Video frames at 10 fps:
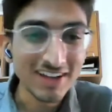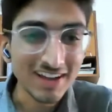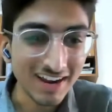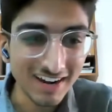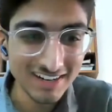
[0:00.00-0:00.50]

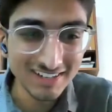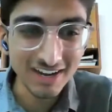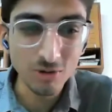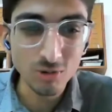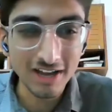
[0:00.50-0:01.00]
And
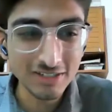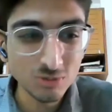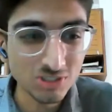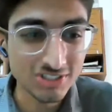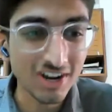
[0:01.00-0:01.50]
I would like to
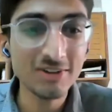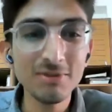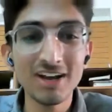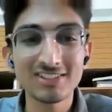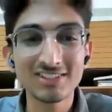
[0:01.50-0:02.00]
start by
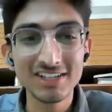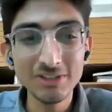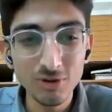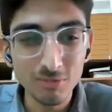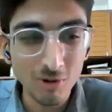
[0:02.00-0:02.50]
asking
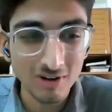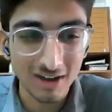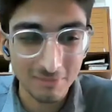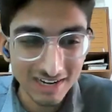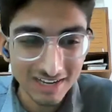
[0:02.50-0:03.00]
you about
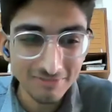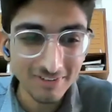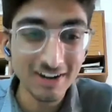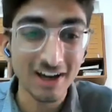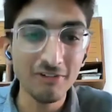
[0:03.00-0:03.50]
Llama Life
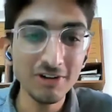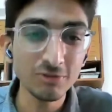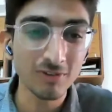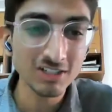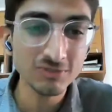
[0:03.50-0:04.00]
and how it
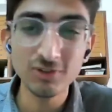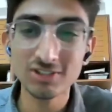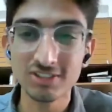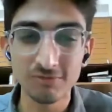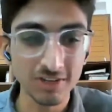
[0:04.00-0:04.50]
works for
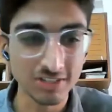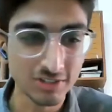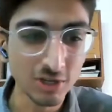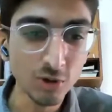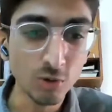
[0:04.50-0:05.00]
someone
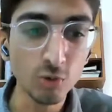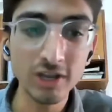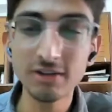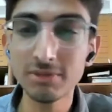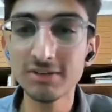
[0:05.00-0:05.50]
who
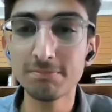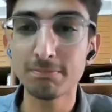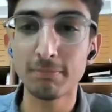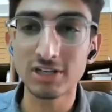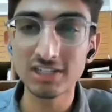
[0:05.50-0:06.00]
can be the
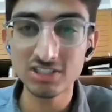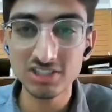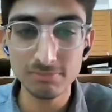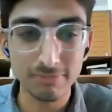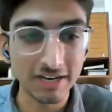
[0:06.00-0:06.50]

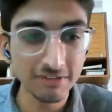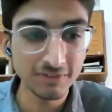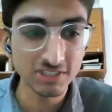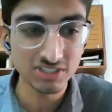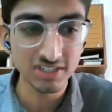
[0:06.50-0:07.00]
potential
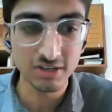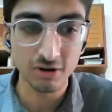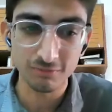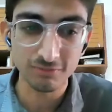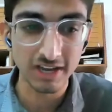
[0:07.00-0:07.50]
beneficiary
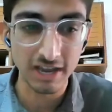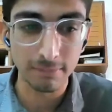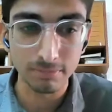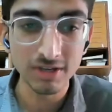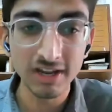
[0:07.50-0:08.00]
of the app.
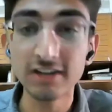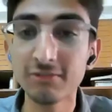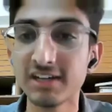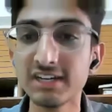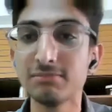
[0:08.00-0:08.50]
At a
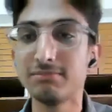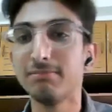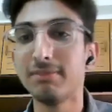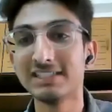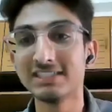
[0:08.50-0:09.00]
very
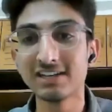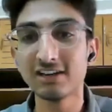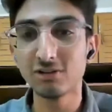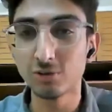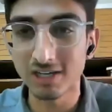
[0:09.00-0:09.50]
basic
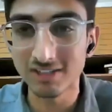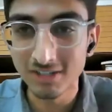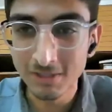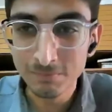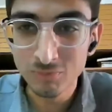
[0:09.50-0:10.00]
level, you can,
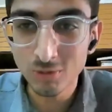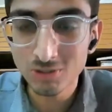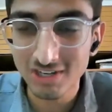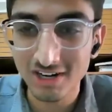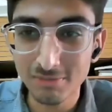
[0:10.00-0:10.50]

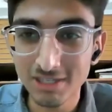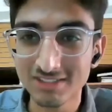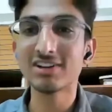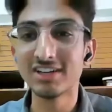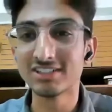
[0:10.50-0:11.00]
start by
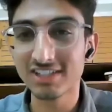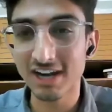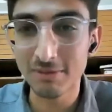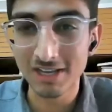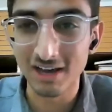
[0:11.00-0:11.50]

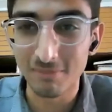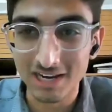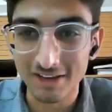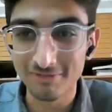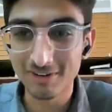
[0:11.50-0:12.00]
describing Llama Life.